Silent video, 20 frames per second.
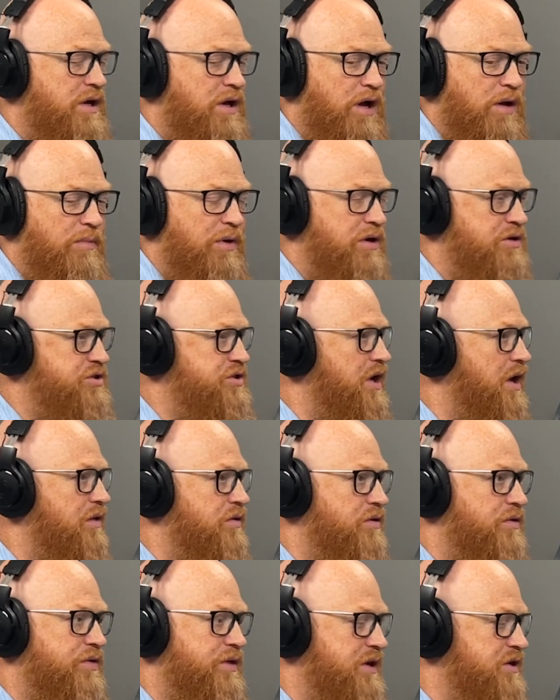amongst
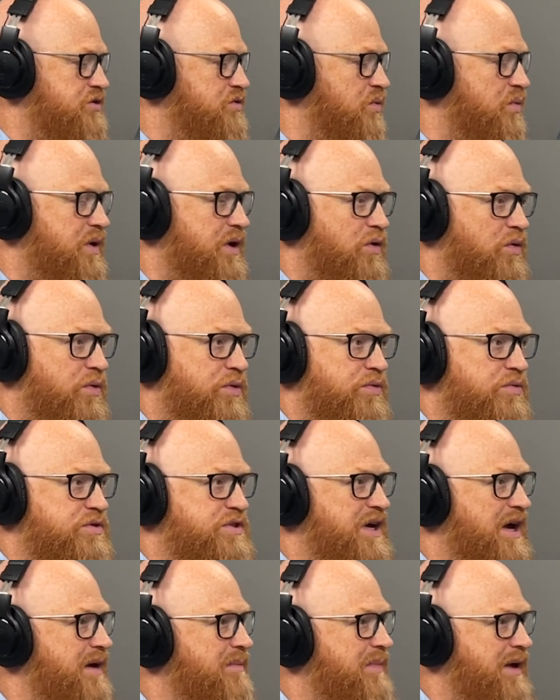other things, where we're going through
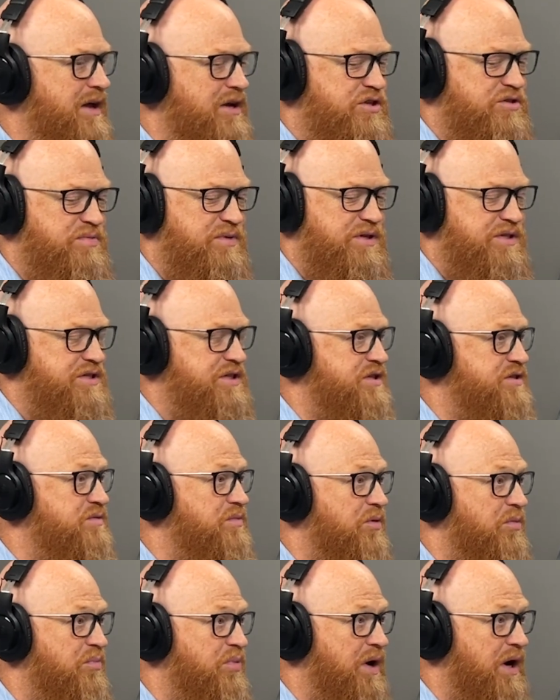time management and system
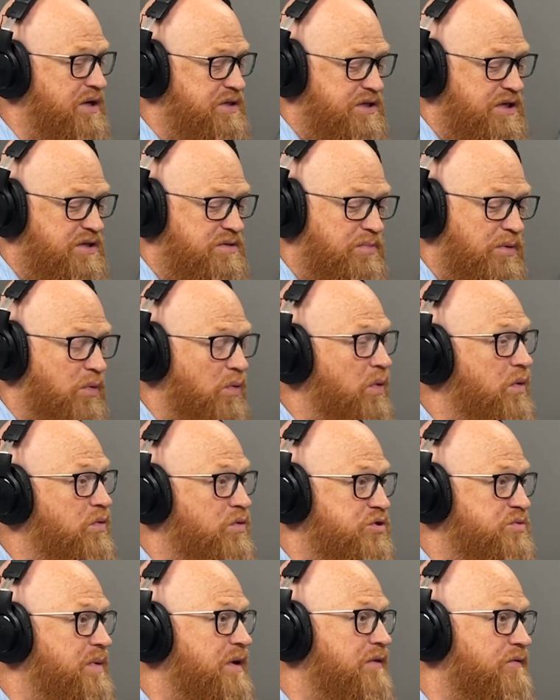and process, but we will
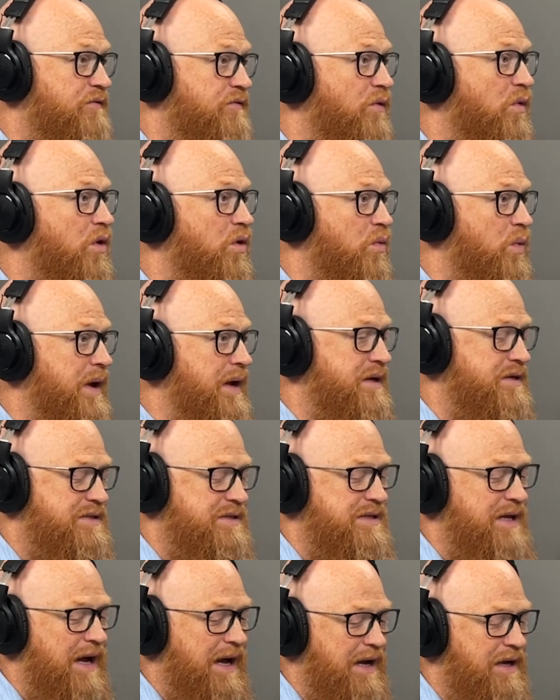spend 4 weeks
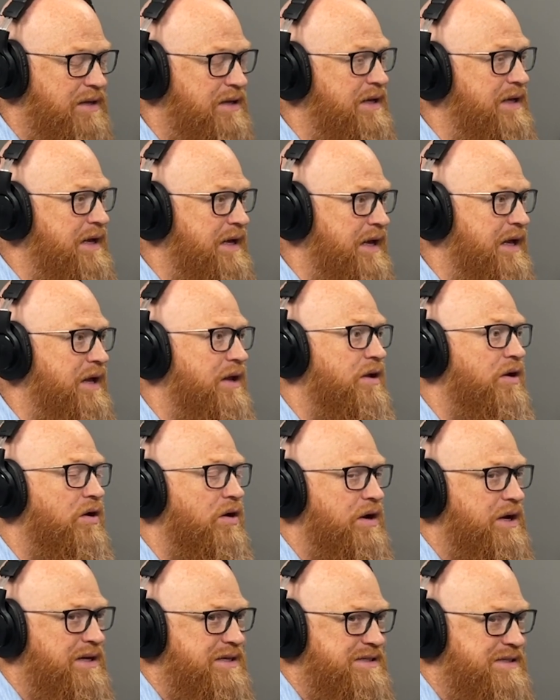dialing in
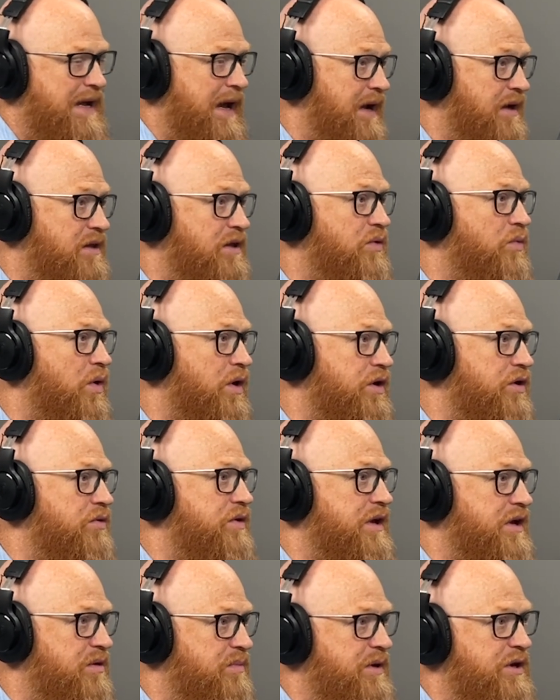on exactly what you
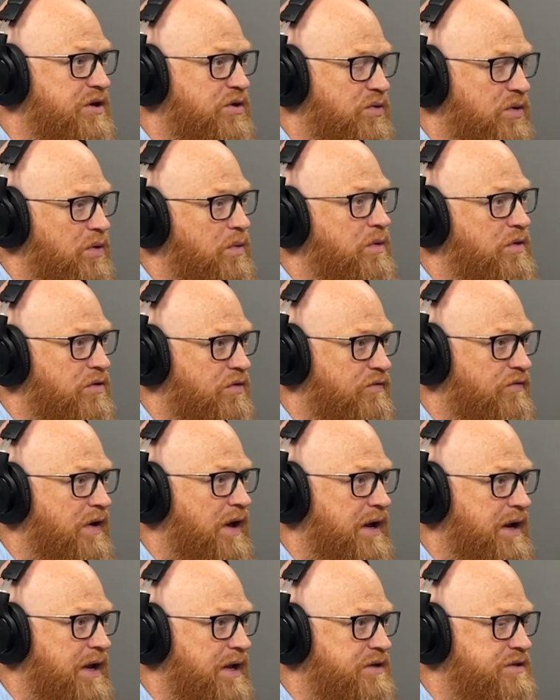need to be doing with your
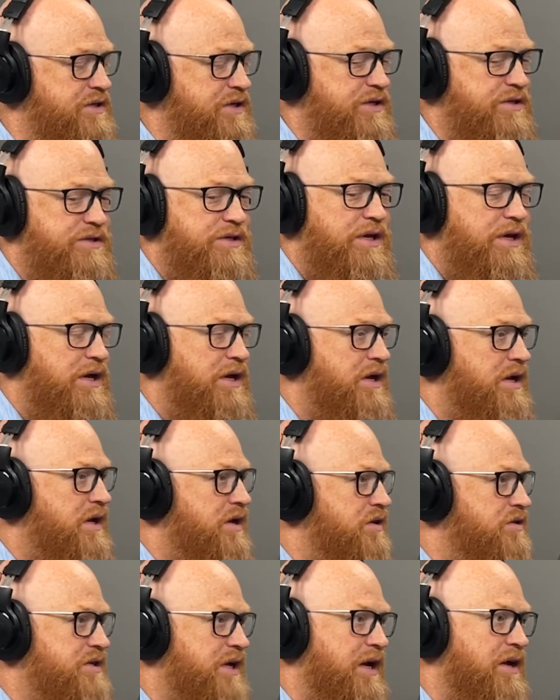finances.
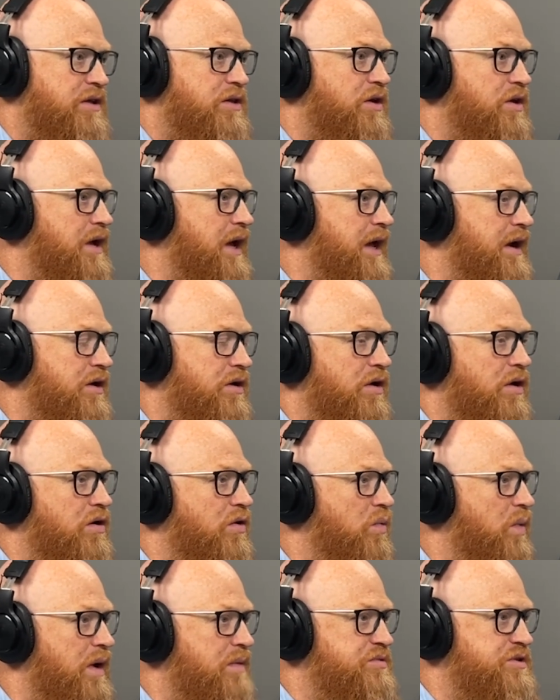Take a look at it on our
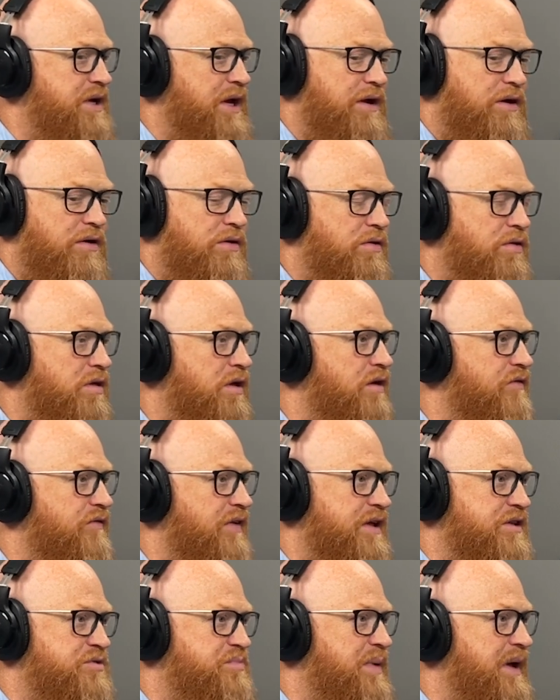website under the
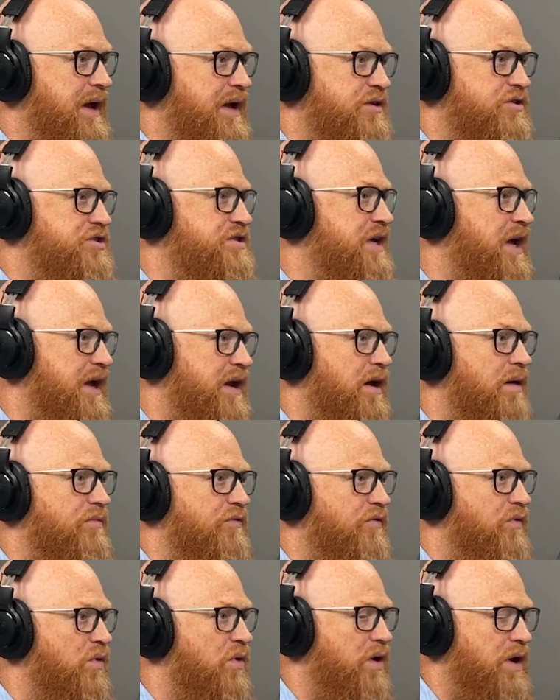events page, sign up
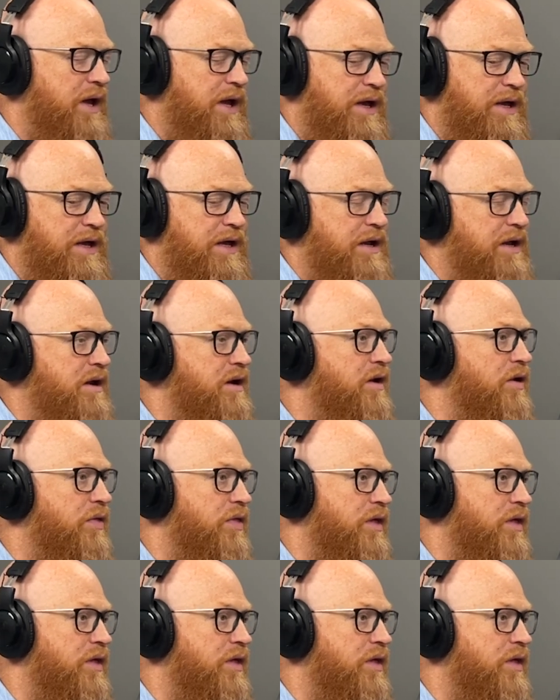for it, and get in on